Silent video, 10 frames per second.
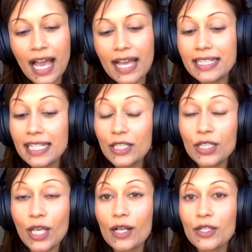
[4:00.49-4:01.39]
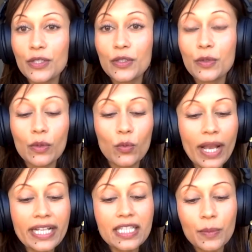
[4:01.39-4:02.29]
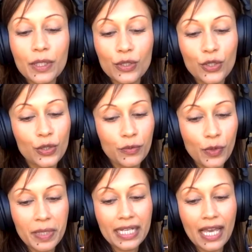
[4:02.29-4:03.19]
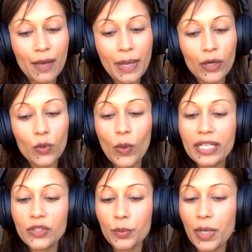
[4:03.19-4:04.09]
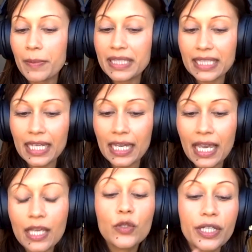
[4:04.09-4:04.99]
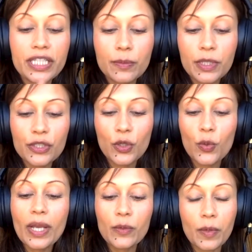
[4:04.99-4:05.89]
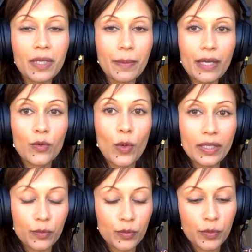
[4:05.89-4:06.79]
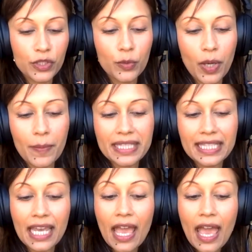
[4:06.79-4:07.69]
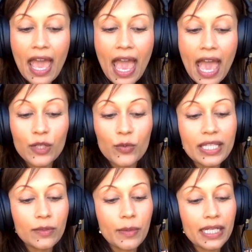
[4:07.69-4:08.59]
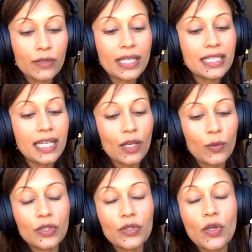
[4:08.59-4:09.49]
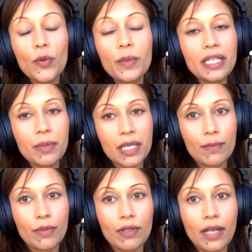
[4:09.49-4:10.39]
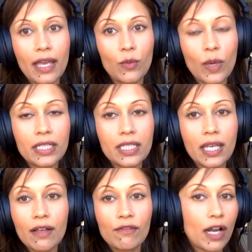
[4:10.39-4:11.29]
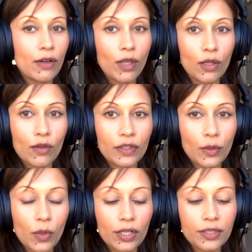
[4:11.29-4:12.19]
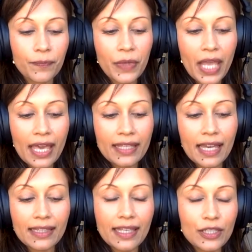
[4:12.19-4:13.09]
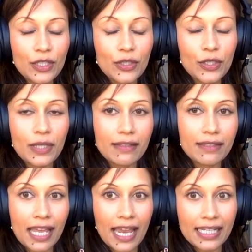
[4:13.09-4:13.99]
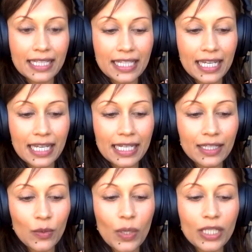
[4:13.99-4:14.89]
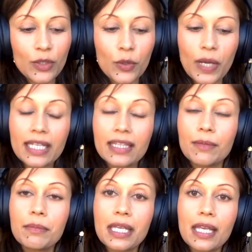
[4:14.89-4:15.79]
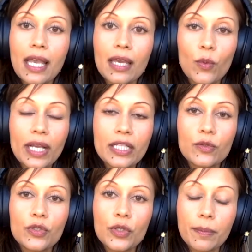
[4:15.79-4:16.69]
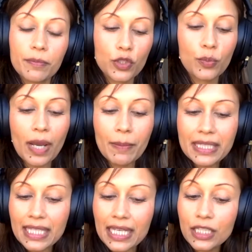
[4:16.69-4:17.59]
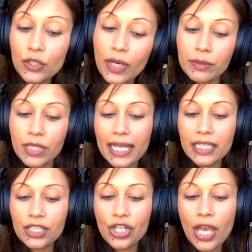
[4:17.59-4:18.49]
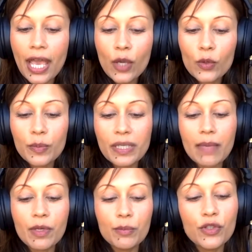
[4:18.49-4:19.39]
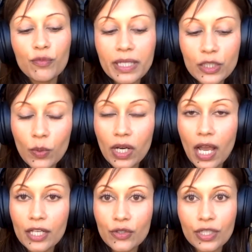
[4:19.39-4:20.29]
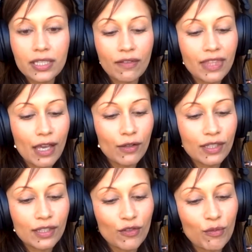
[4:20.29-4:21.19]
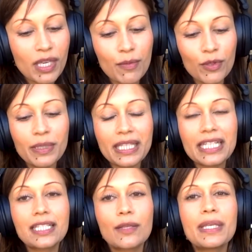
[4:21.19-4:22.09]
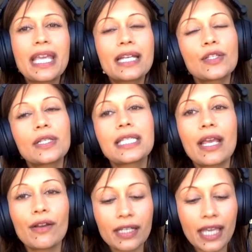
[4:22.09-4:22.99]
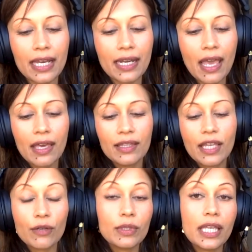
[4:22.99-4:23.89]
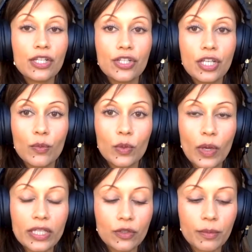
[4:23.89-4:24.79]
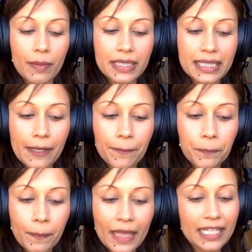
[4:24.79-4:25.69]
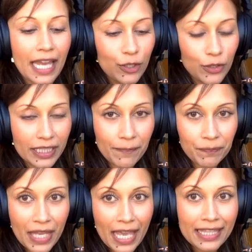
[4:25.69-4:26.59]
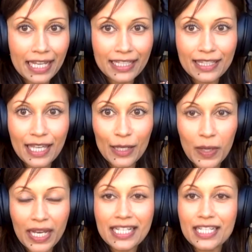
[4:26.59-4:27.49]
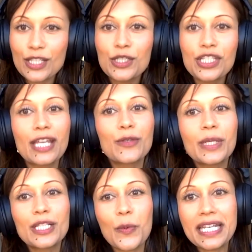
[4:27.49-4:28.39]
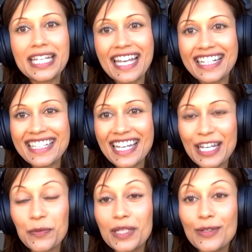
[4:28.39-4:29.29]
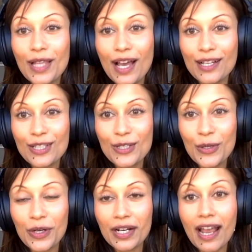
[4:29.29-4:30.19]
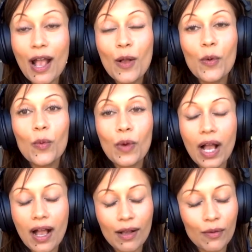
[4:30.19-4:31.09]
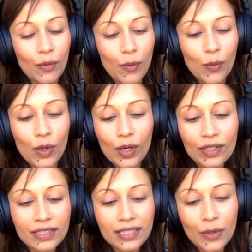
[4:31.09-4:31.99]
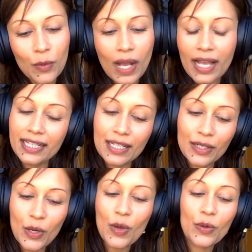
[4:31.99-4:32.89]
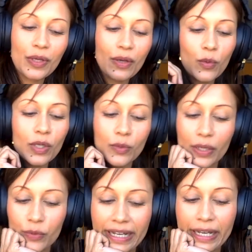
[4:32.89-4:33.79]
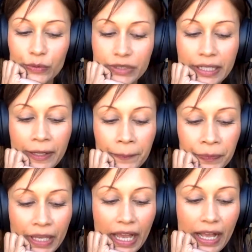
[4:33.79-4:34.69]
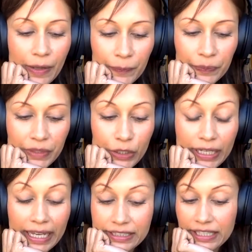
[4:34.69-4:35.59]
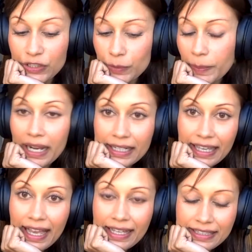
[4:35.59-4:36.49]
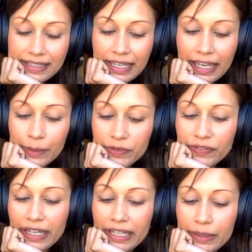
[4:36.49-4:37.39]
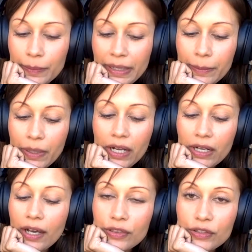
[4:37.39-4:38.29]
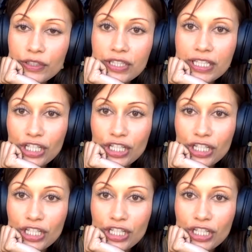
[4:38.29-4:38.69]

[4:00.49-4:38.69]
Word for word: I Need to Talk to White Spiritual Women About White Supremacy. Sorry, Spiritual White Women About White Supremacy. And it resume, resonated with so many people and went viral all over the world. That led to 2018 when you created the Me and White Supremacy Instagram Challenge which became a movement where hundreds of thousands of people began, began to interrogate their relationship with white supremacy. Naturally, that segued into January 2019 when you launched your uh, worldwide known, worldwide renowned um, Good Ancestor podcast, amplifying BIPOC authors and